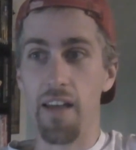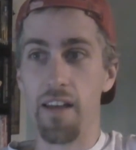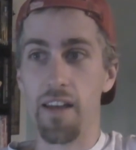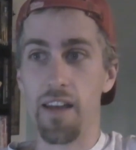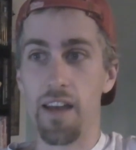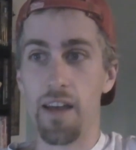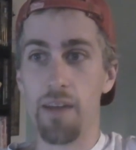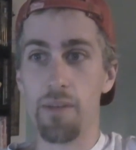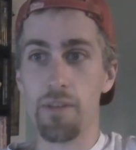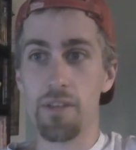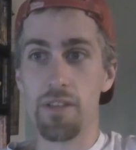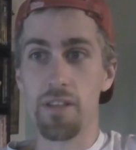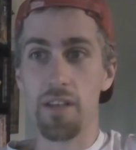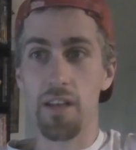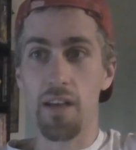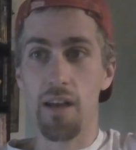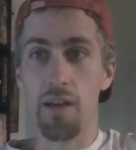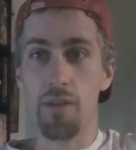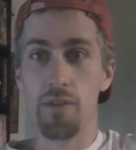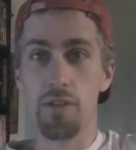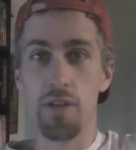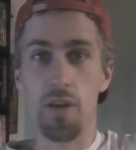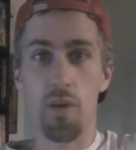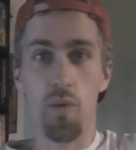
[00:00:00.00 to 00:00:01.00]
Like I was
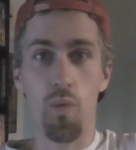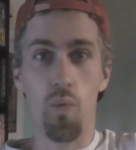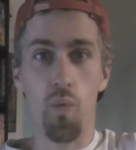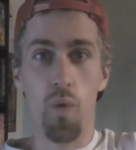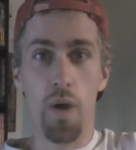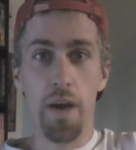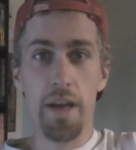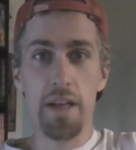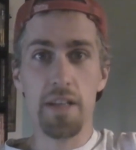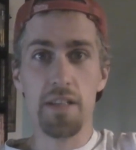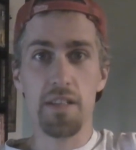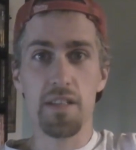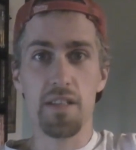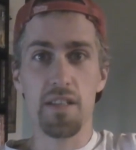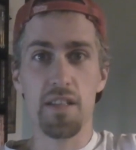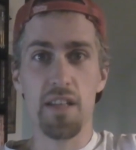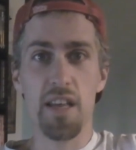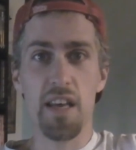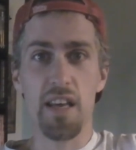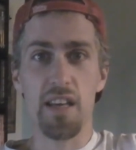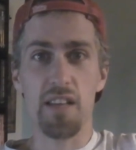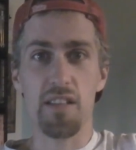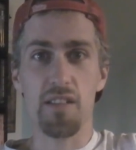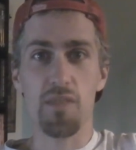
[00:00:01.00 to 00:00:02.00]
like, what is
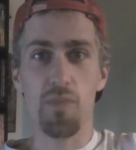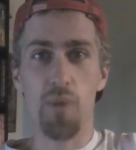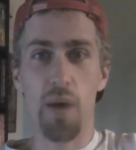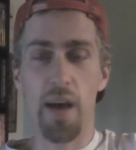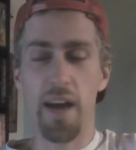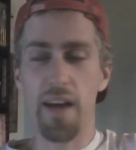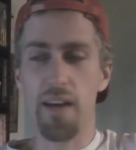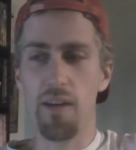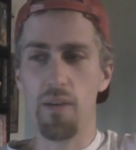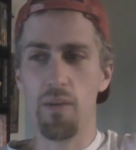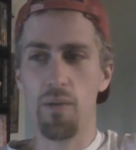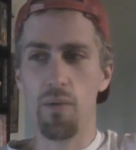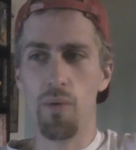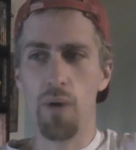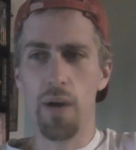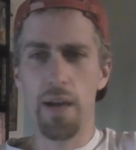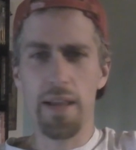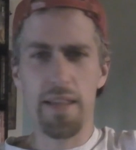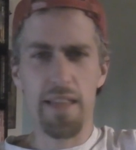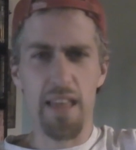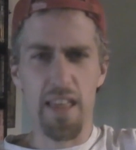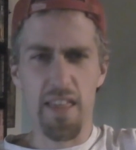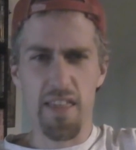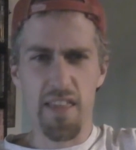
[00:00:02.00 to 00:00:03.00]
this? Why,
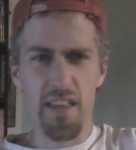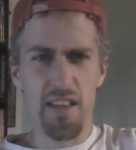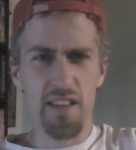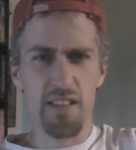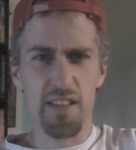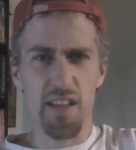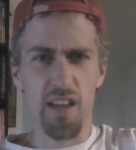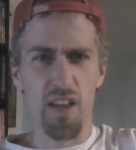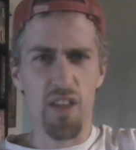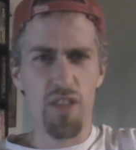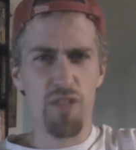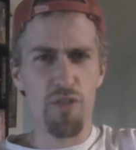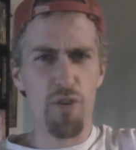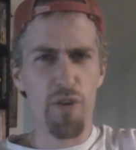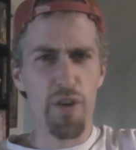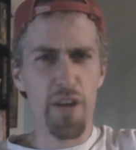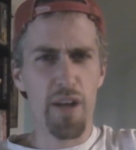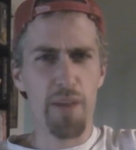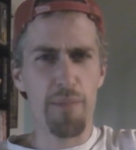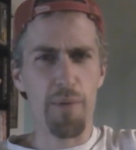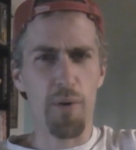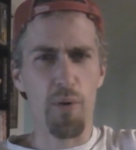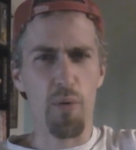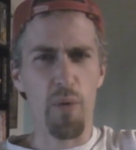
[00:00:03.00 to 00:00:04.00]
what? That thing is like
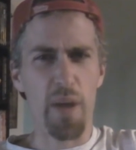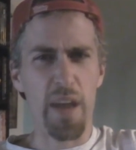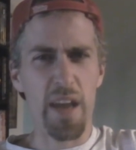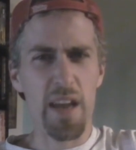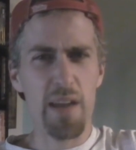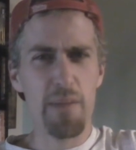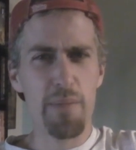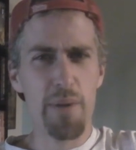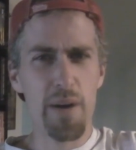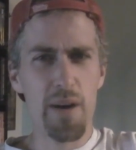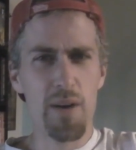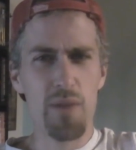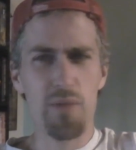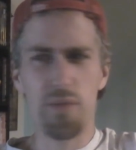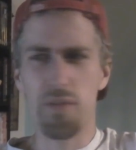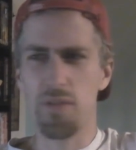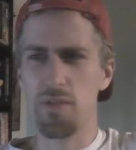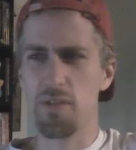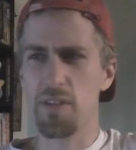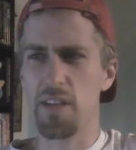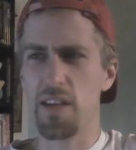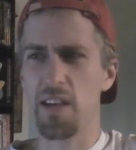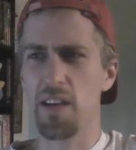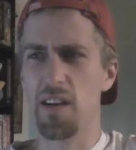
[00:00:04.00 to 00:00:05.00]
throwing up a rainbow, and
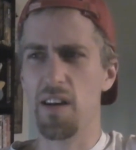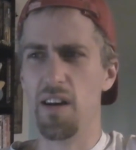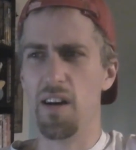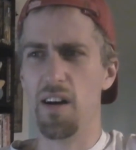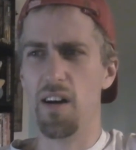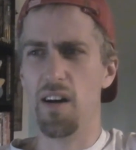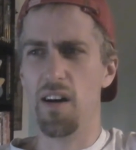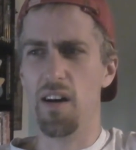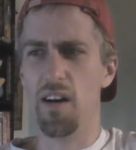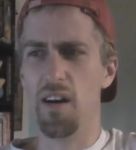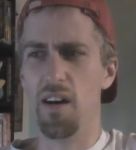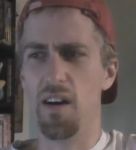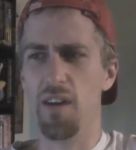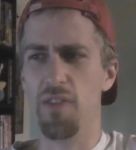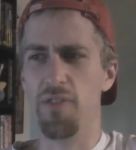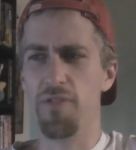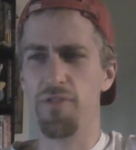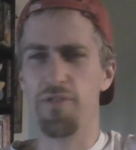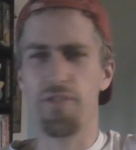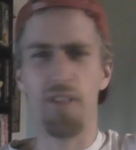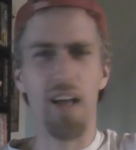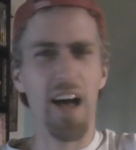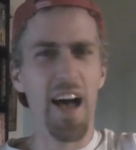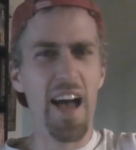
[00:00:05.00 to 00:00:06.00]
there's like a
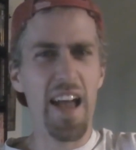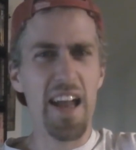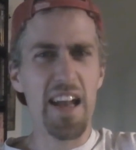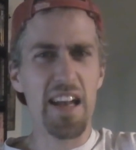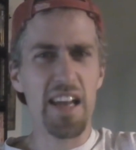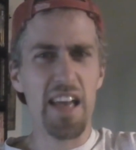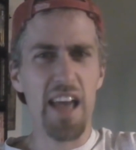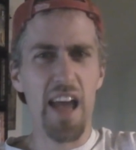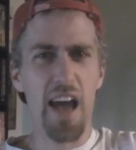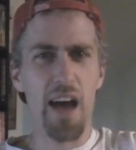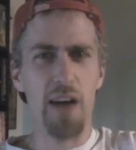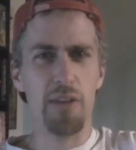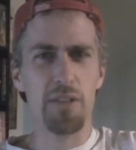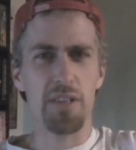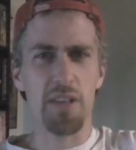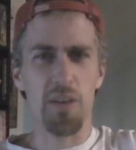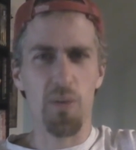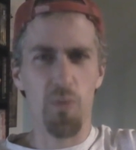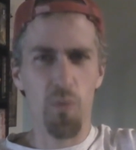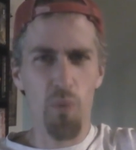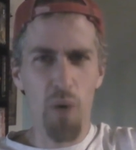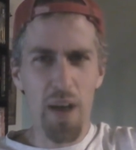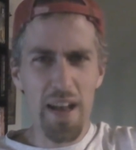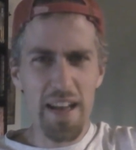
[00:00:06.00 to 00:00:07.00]
flying cow. I was
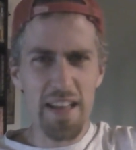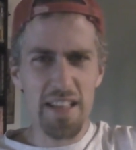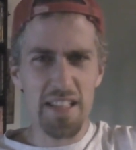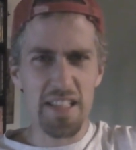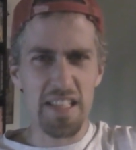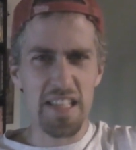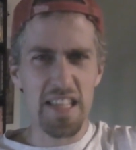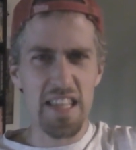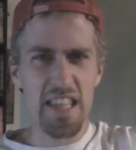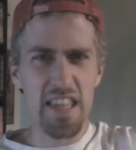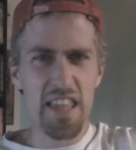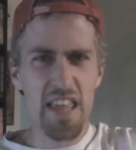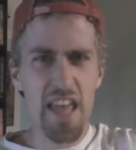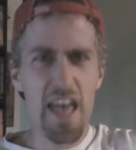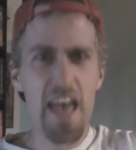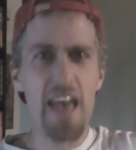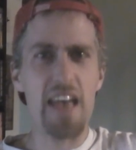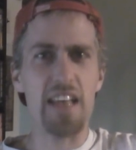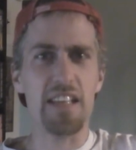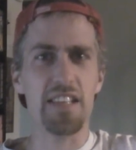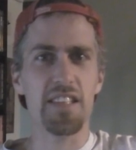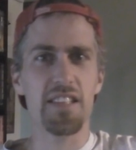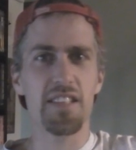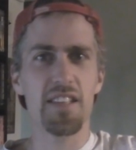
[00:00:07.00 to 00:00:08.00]
like, what is
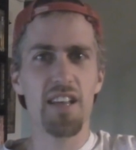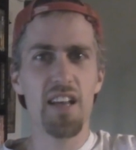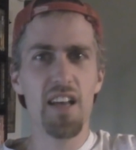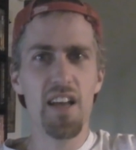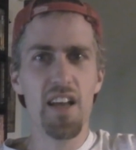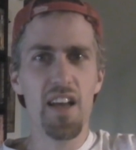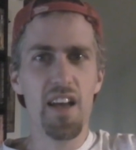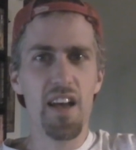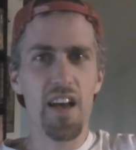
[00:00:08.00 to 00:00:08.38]
this?